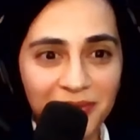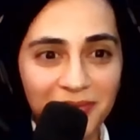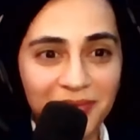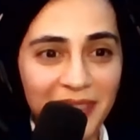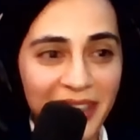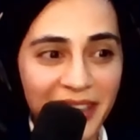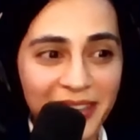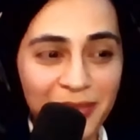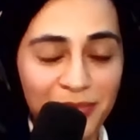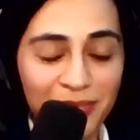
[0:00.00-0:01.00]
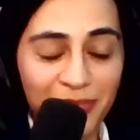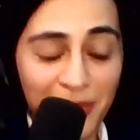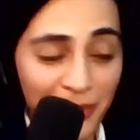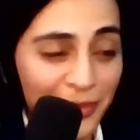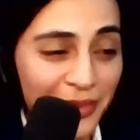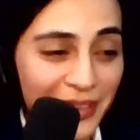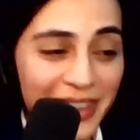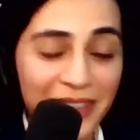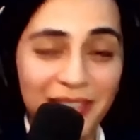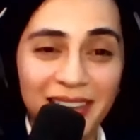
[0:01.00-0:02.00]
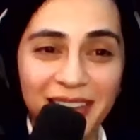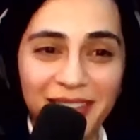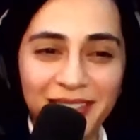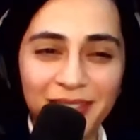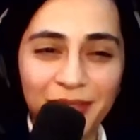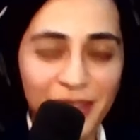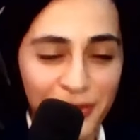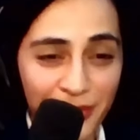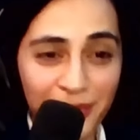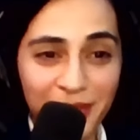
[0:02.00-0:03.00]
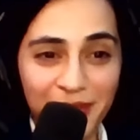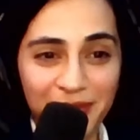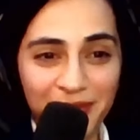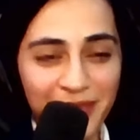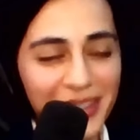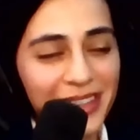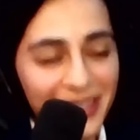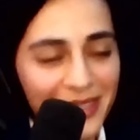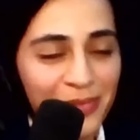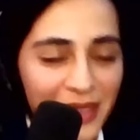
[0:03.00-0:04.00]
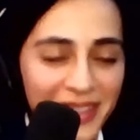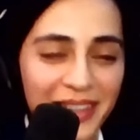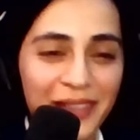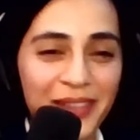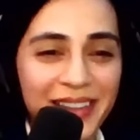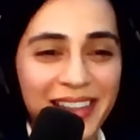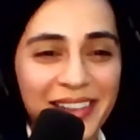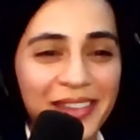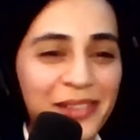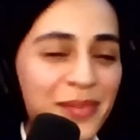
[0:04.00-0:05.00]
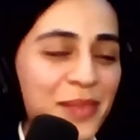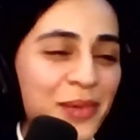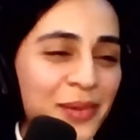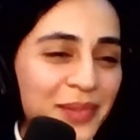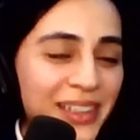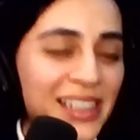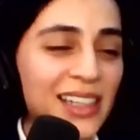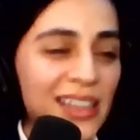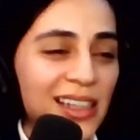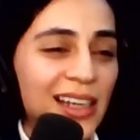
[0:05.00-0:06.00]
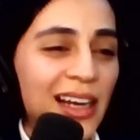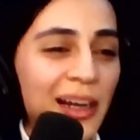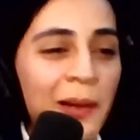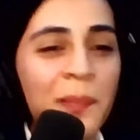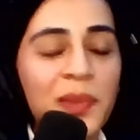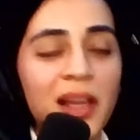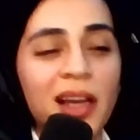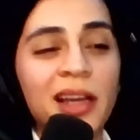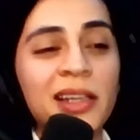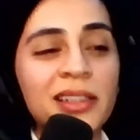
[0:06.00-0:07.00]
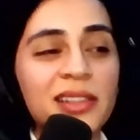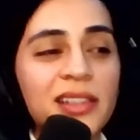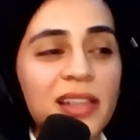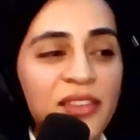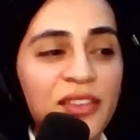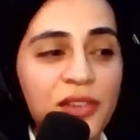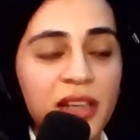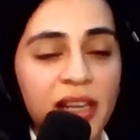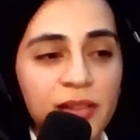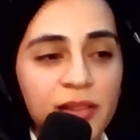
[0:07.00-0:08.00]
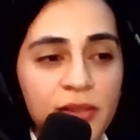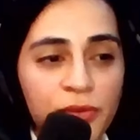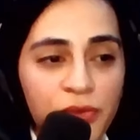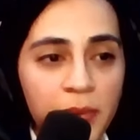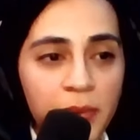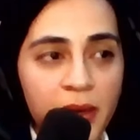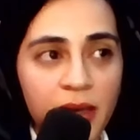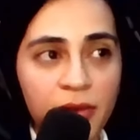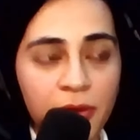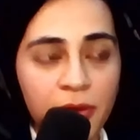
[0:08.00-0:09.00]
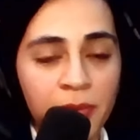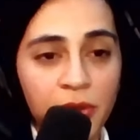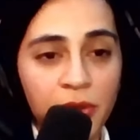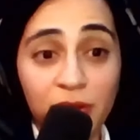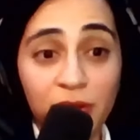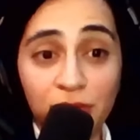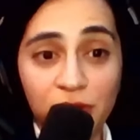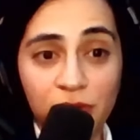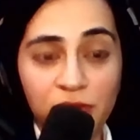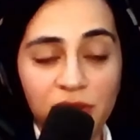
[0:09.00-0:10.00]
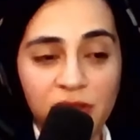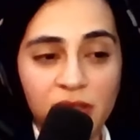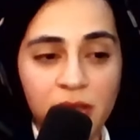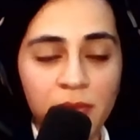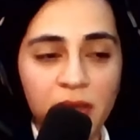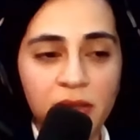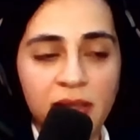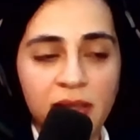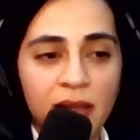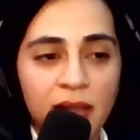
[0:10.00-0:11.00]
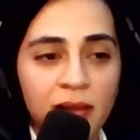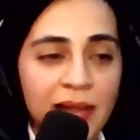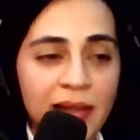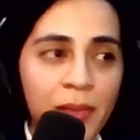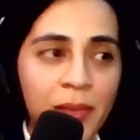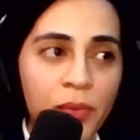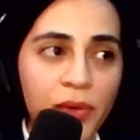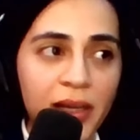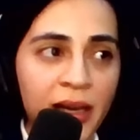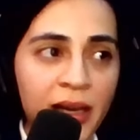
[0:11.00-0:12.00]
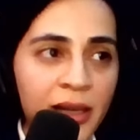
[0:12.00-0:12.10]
like people would look at you like, what is wrong with you? Which is basically what they thought of me, probably. And after getting some feedback from human resources, because Dell at that point had